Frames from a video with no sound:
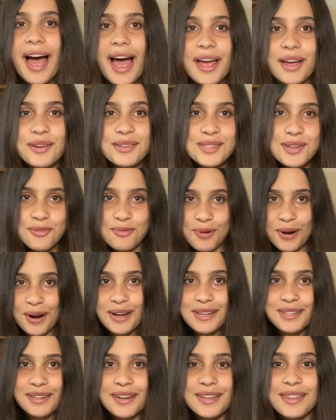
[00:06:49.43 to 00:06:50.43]
I also
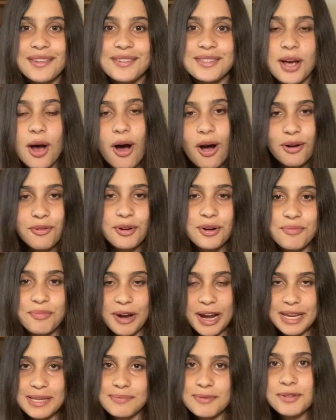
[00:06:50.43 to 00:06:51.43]
work during those awkward
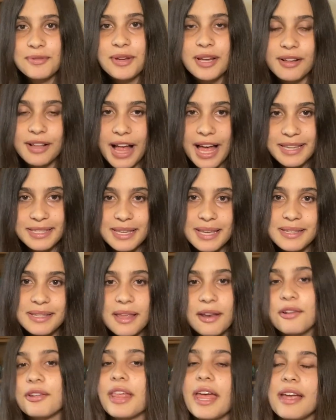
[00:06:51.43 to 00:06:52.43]
breaks between classes
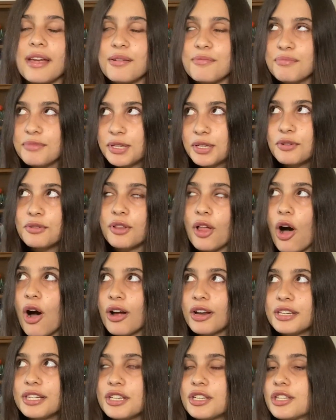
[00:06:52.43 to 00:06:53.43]
that are like too
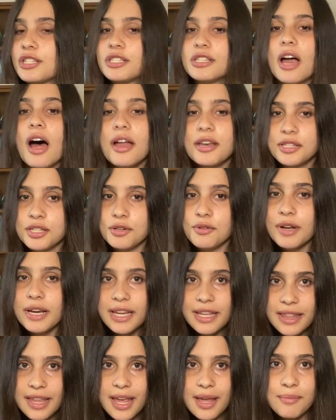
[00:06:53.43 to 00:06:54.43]
long to just not do
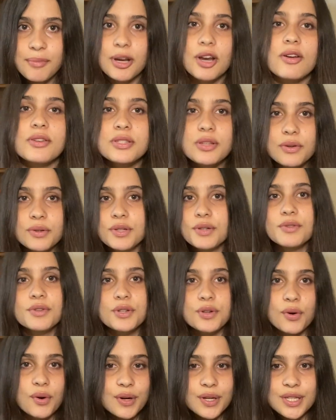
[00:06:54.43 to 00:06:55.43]
anything, but also too
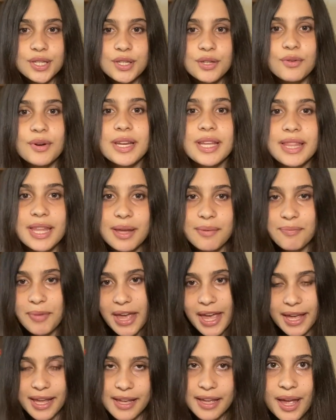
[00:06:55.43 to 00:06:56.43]
short to do anything
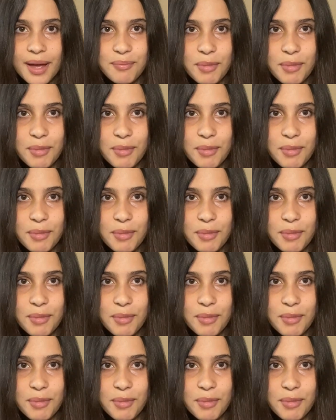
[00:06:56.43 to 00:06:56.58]
big.